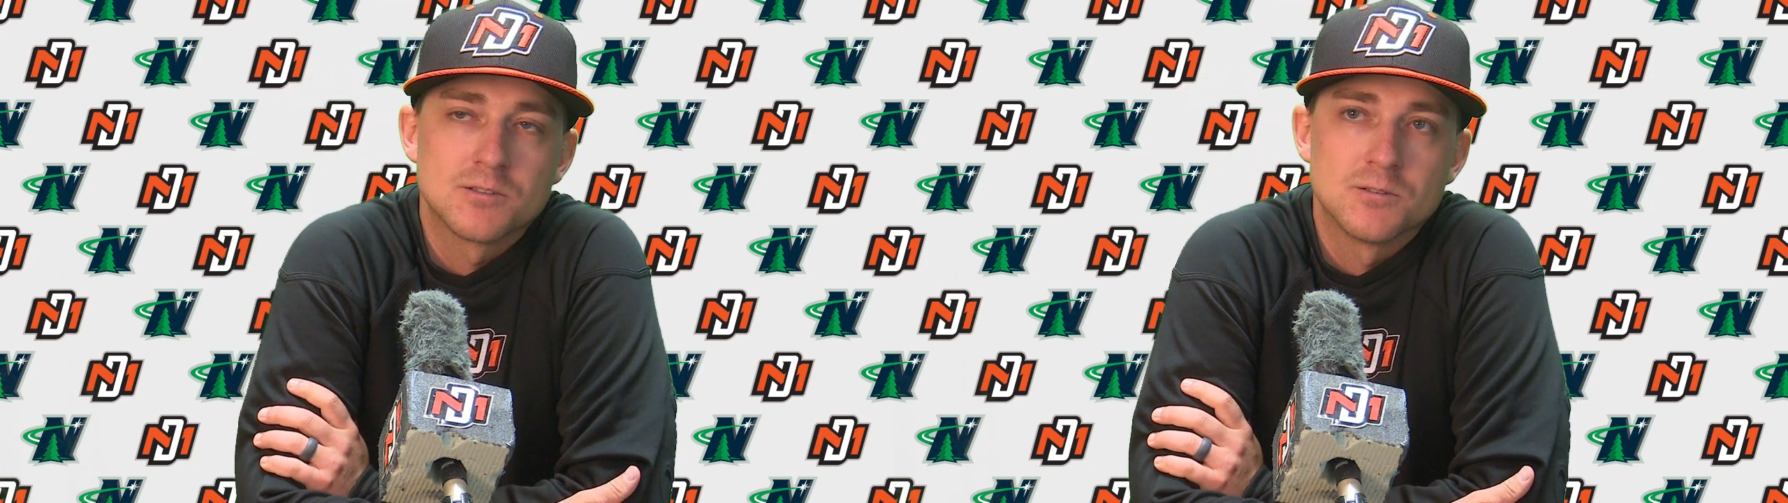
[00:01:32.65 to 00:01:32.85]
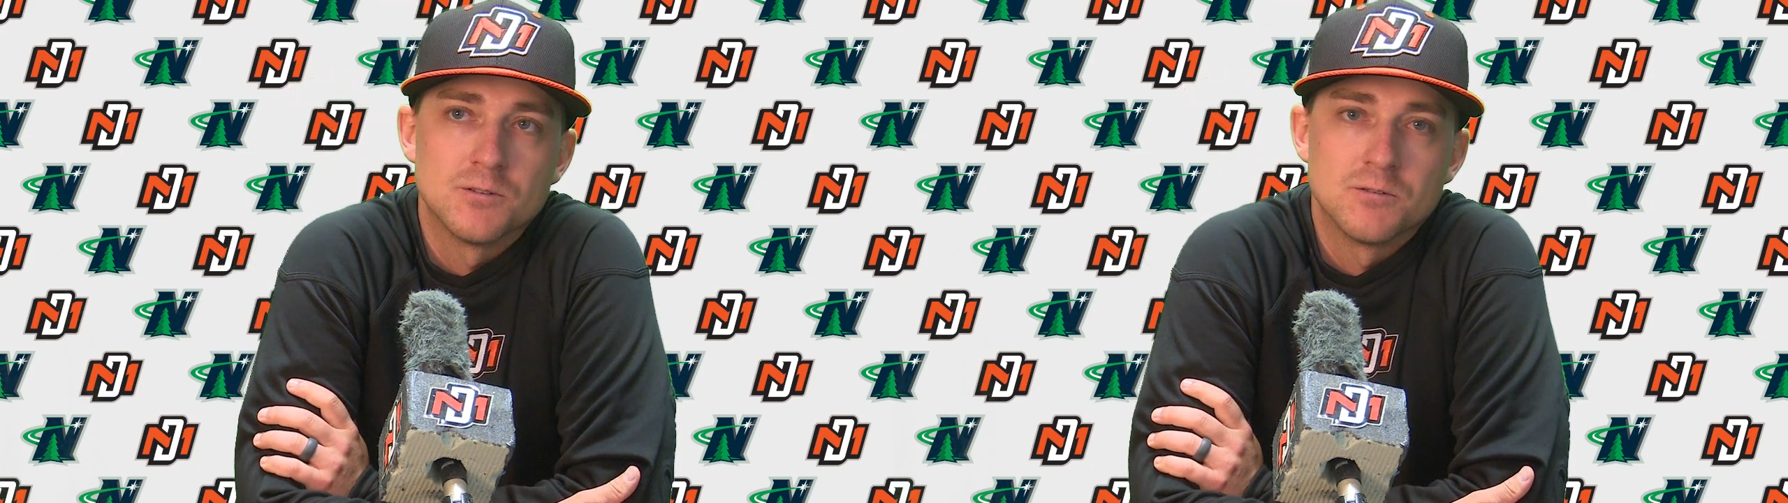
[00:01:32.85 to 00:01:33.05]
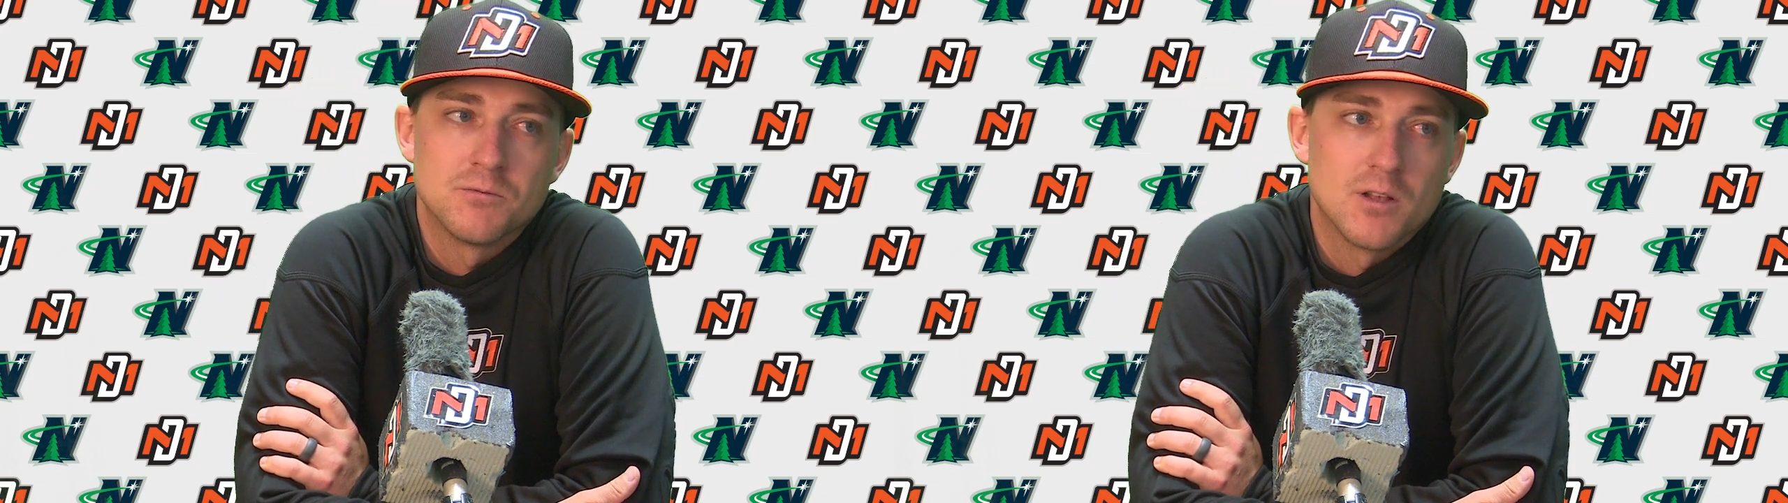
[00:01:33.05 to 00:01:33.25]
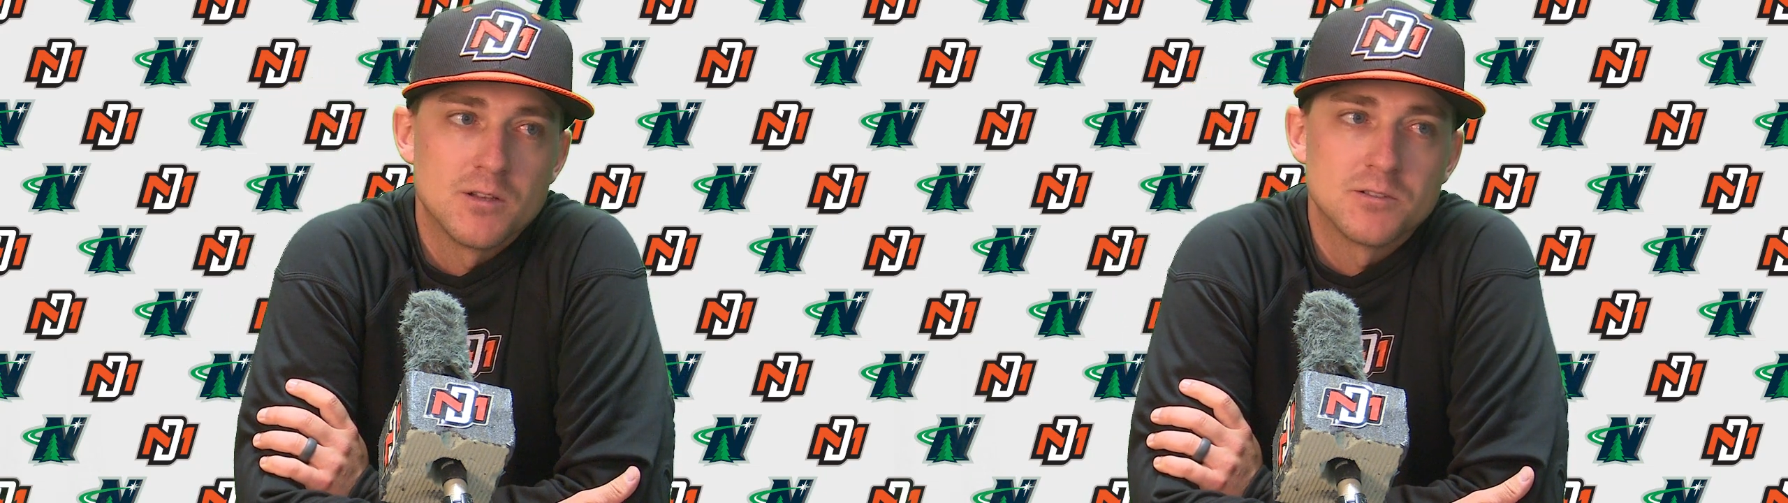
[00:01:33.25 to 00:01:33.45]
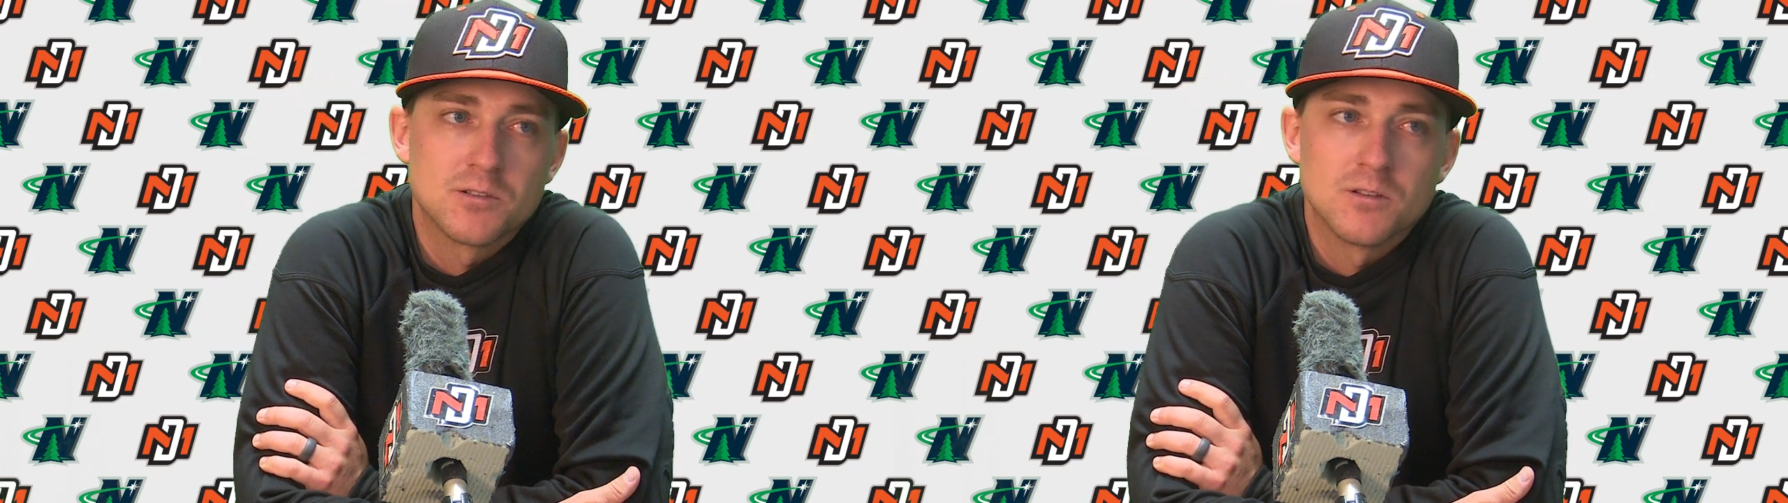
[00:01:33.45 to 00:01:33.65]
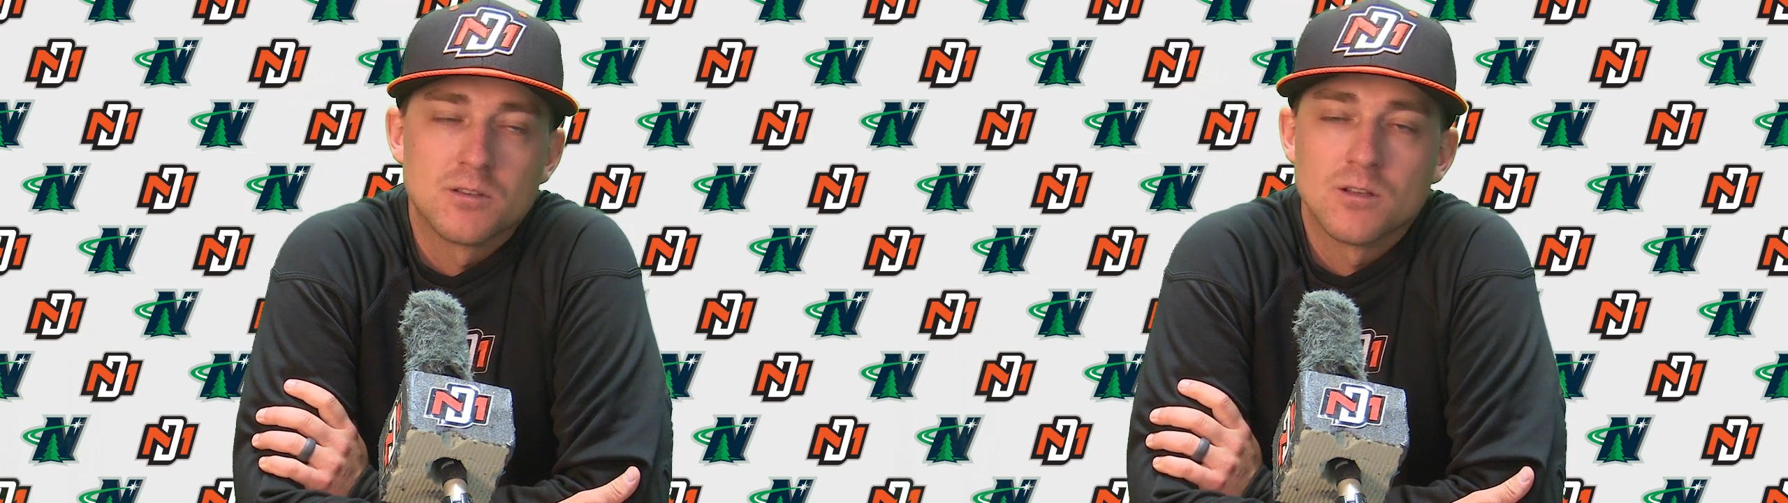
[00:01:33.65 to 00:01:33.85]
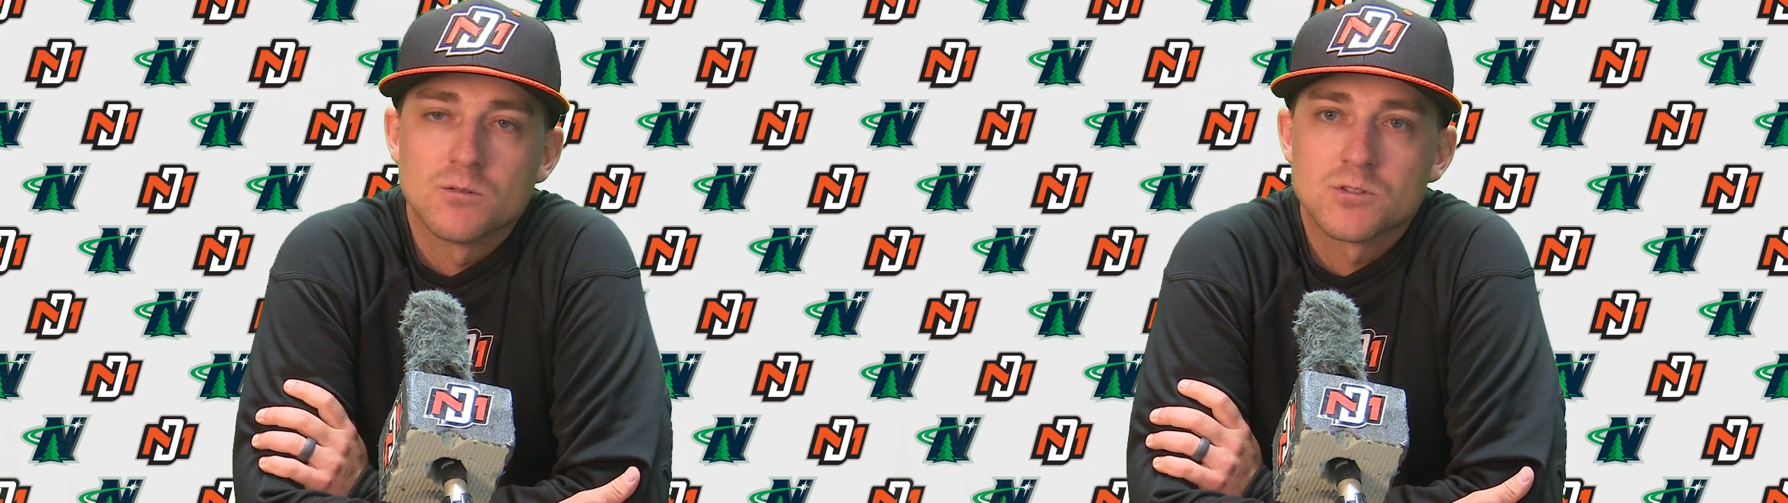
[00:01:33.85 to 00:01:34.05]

So that is a good thing.